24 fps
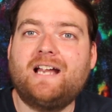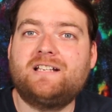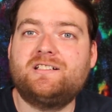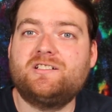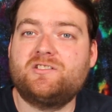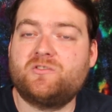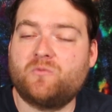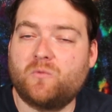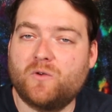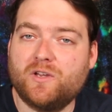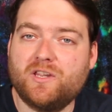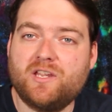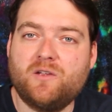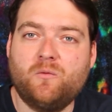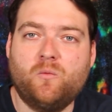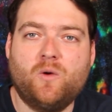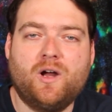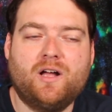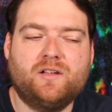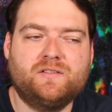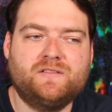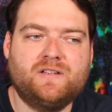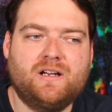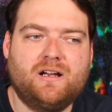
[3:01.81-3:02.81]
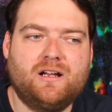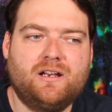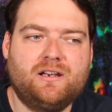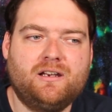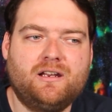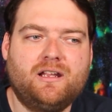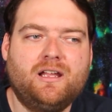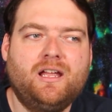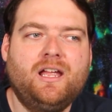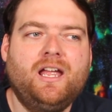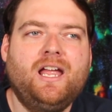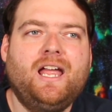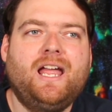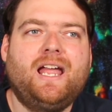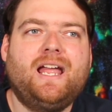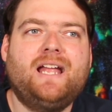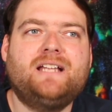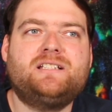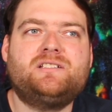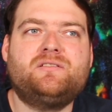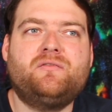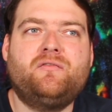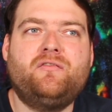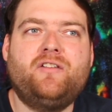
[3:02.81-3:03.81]
act is really well done,
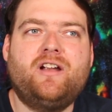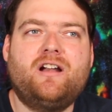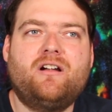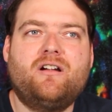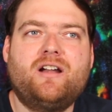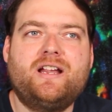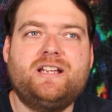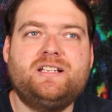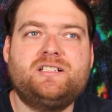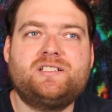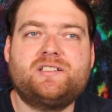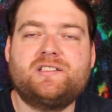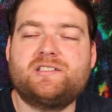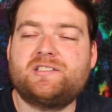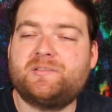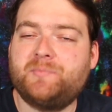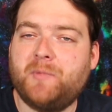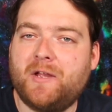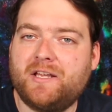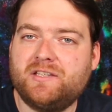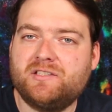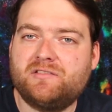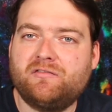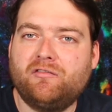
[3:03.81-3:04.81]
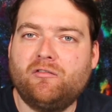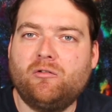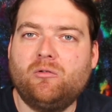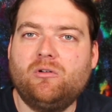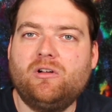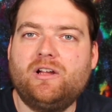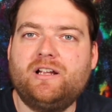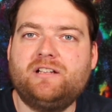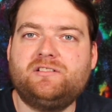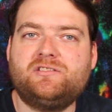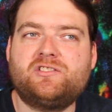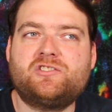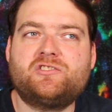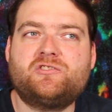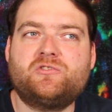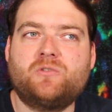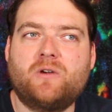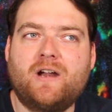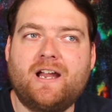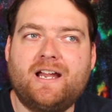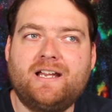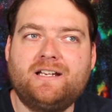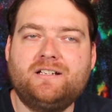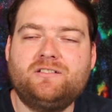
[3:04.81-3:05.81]
it's very suspenseful and
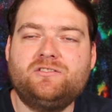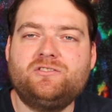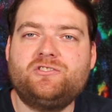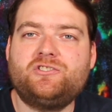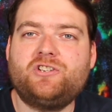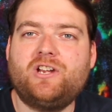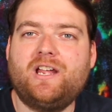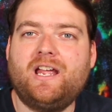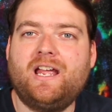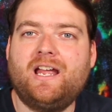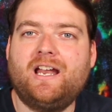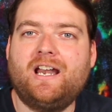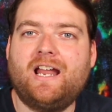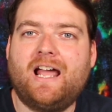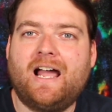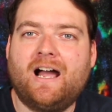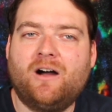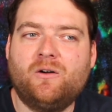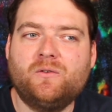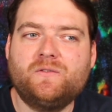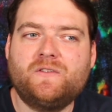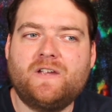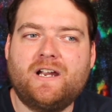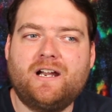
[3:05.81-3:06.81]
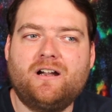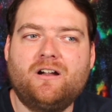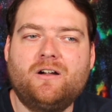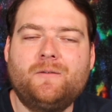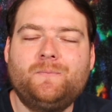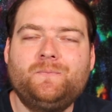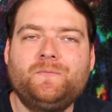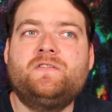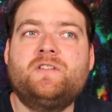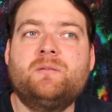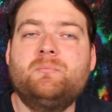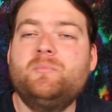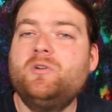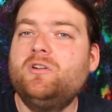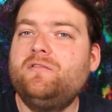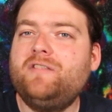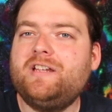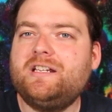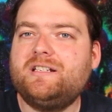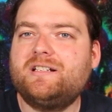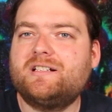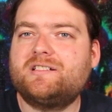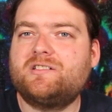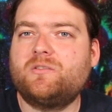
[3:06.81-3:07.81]
strange and out there, the
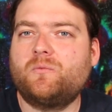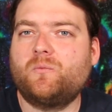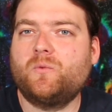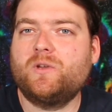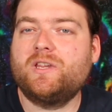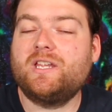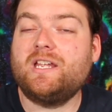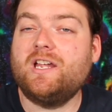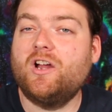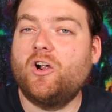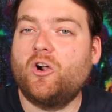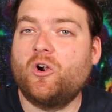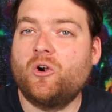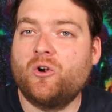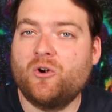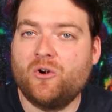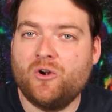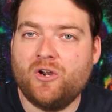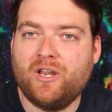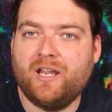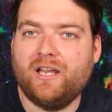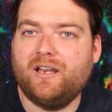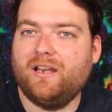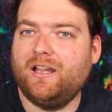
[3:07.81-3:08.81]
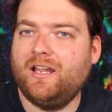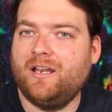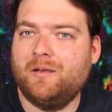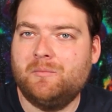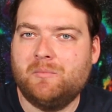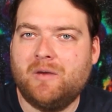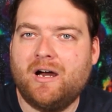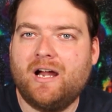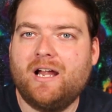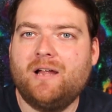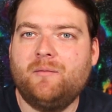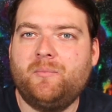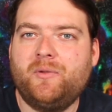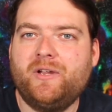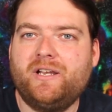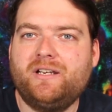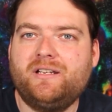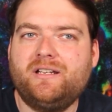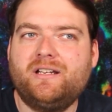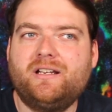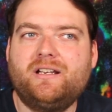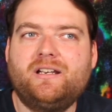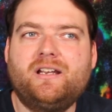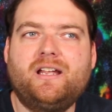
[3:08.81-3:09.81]
movie doesn't really earn it, in my
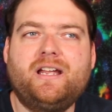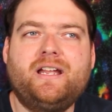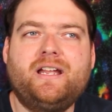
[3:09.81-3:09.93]
opinion.